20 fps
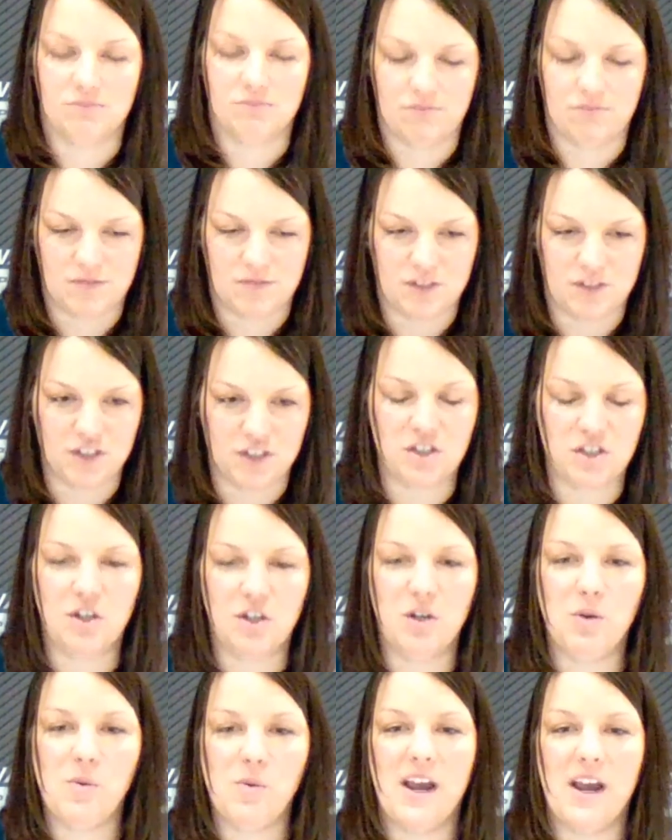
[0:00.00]
just so
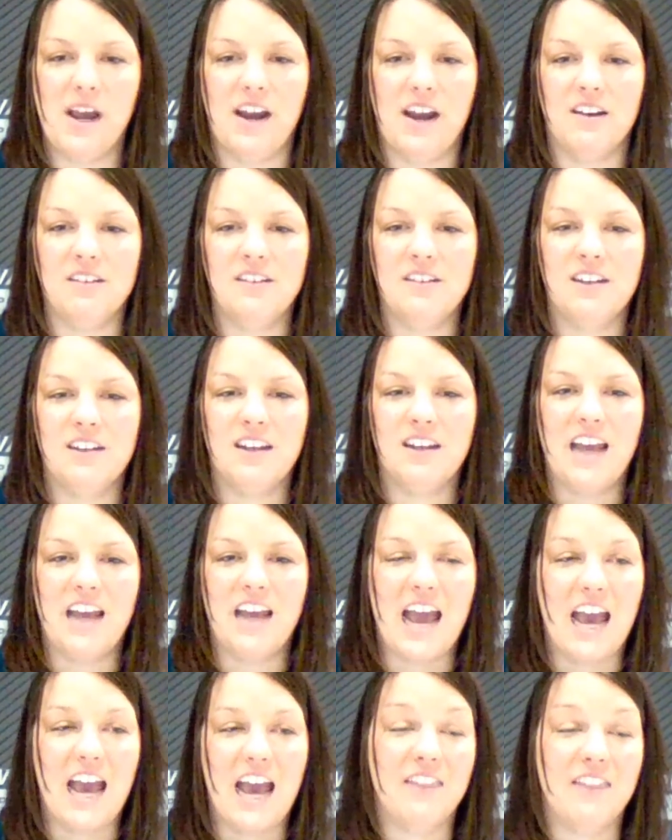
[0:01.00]
you're aware.
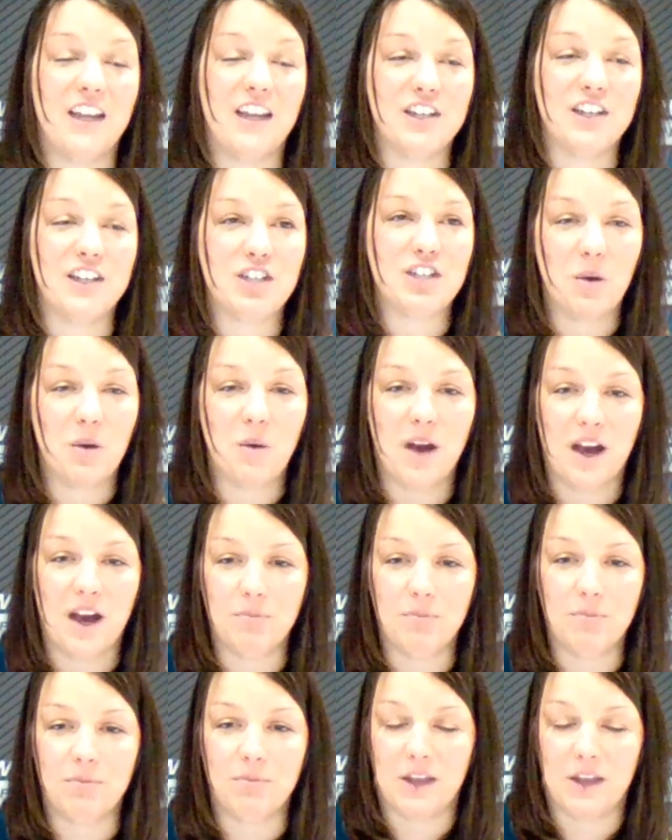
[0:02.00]
And they show up. They were